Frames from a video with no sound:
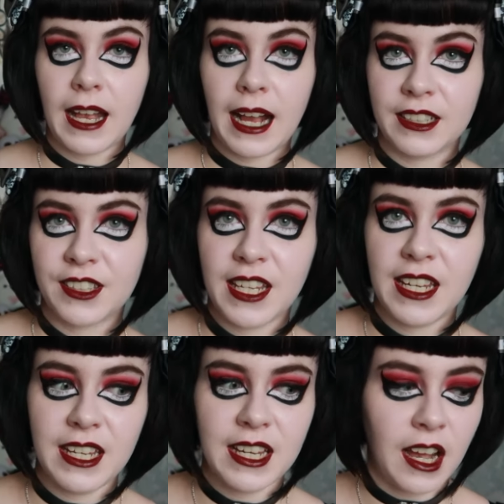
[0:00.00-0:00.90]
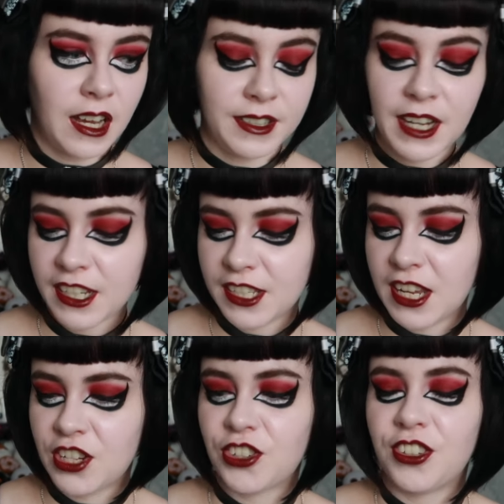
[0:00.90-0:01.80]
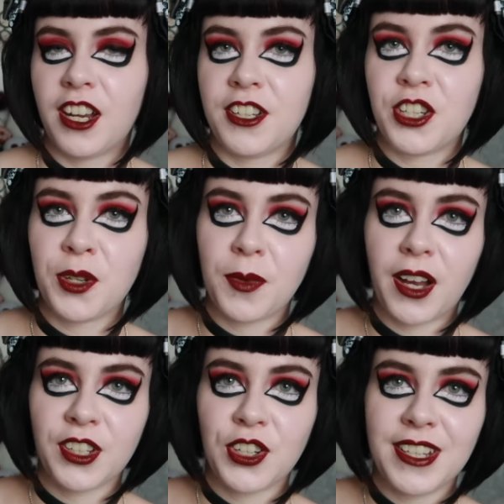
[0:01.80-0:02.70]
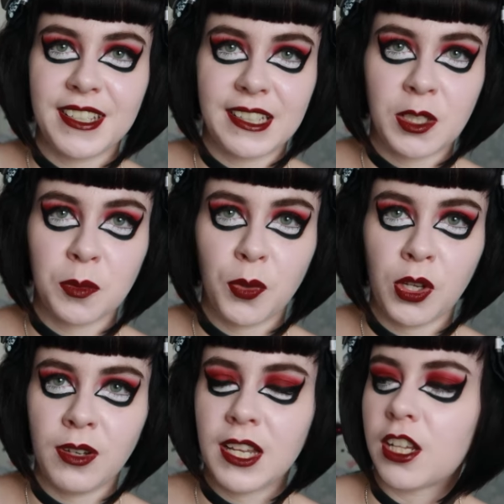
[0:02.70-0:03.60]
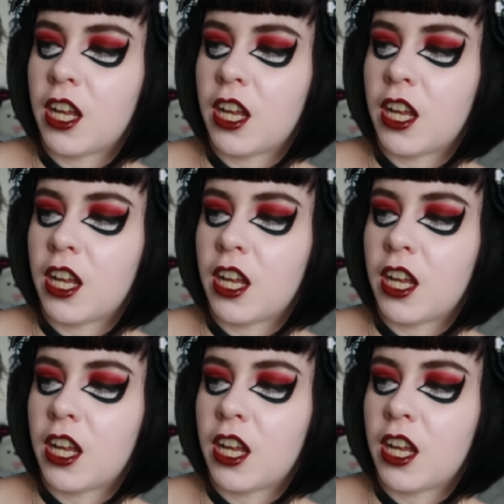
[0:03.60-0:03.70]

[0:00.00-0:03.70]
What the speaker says: And the next stationery item I got is a to-do list.